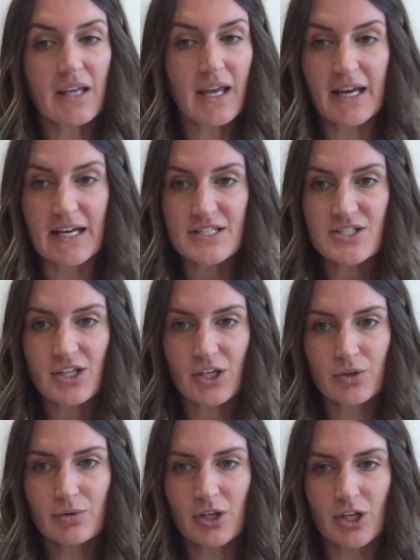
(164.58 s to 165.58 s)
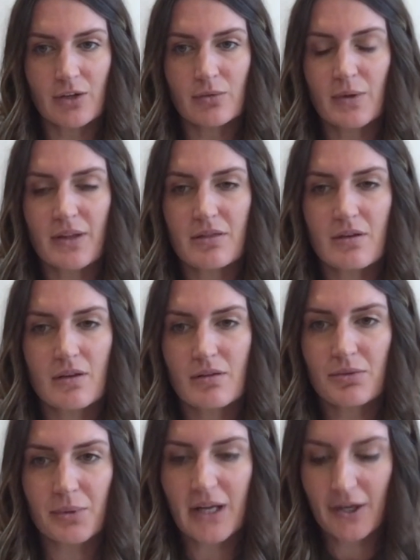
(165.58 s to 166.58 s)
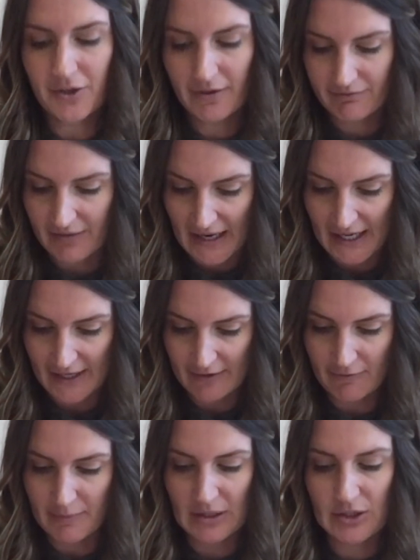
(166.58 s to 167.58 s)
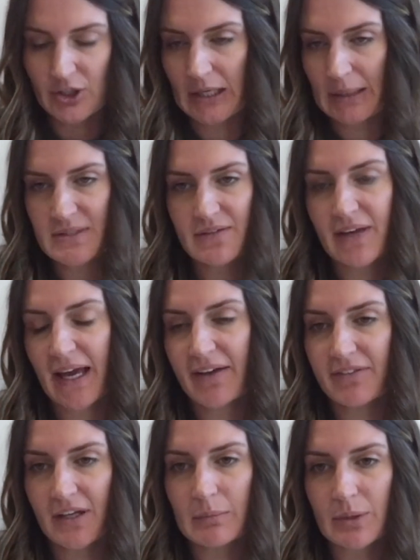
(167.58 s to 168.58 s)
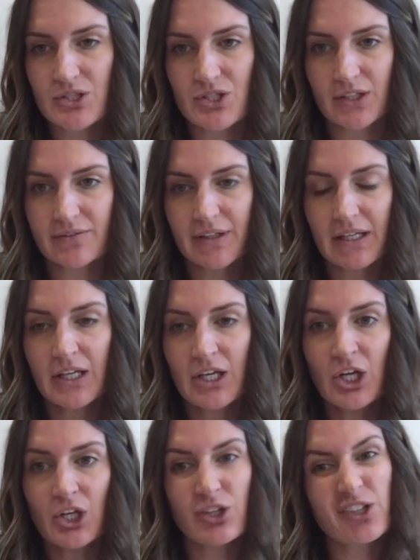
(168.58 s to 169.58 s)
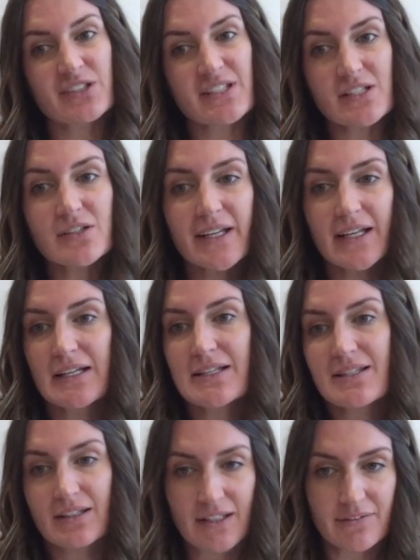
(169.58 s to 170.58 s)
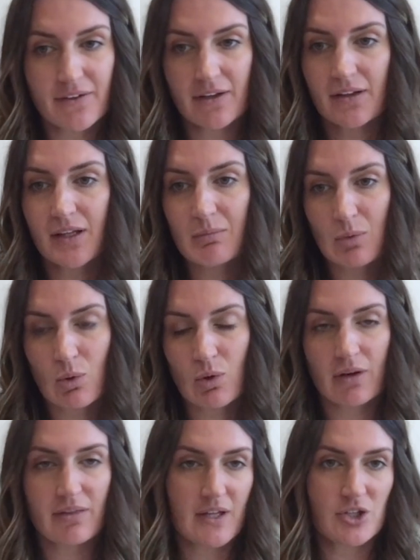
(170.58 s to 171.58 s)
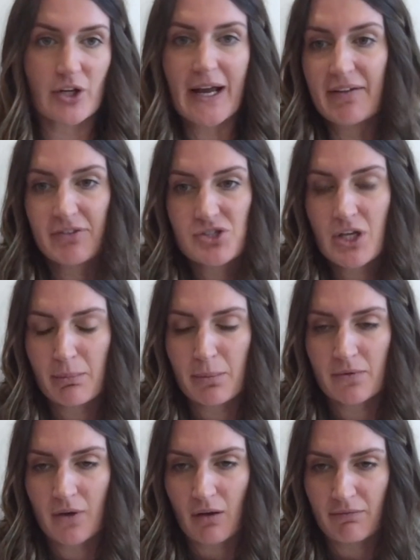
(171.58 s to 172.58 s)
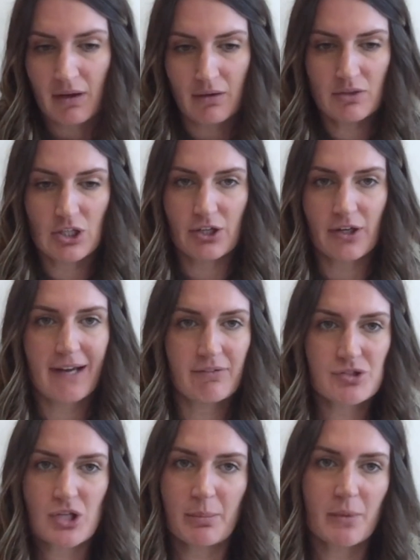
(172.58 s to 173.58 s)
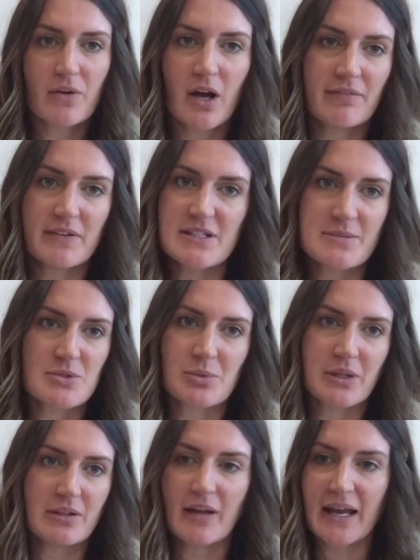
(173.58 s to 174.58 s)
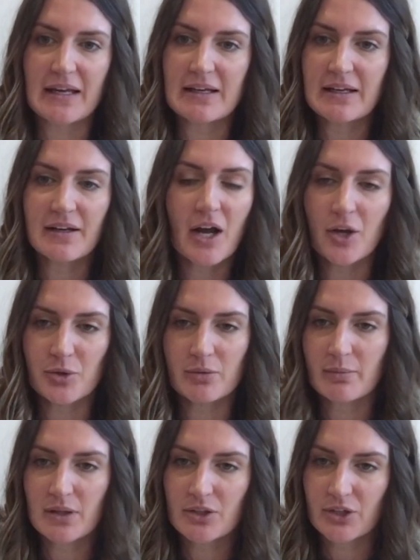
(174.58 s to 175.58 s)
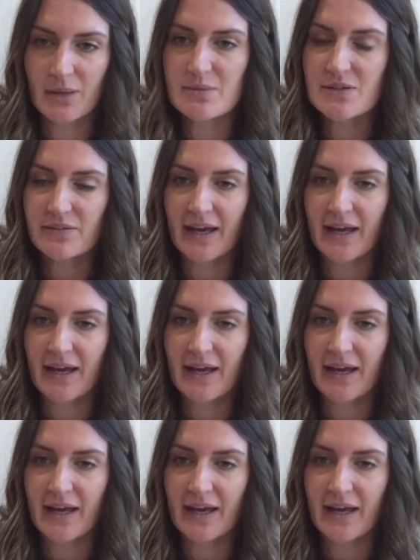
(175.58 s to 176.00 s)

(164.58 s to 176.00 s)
Yeah, so, with the 305 milligrams of caffeine per serving, you're still getting significantly more than your average cup of coffee. Your average cup of coffee is between 80 and 100 milligrams of